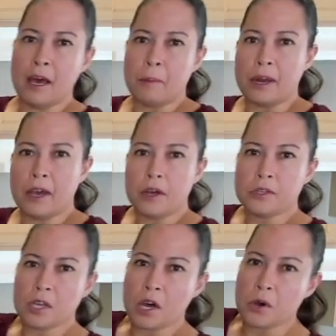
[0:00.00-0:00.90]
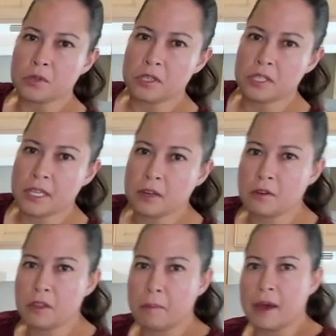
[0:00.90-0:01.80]
but I also steer
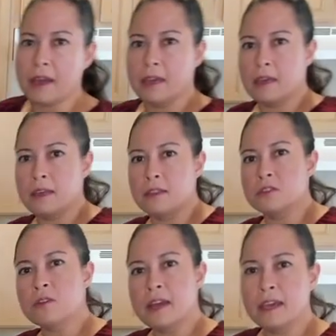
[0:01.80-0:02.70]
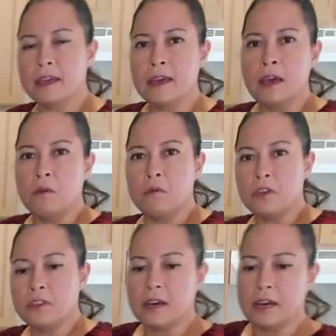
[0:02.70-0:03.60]
the bike, the trike, with
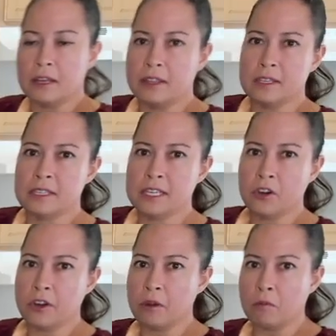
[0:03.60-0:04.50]
uh, these steering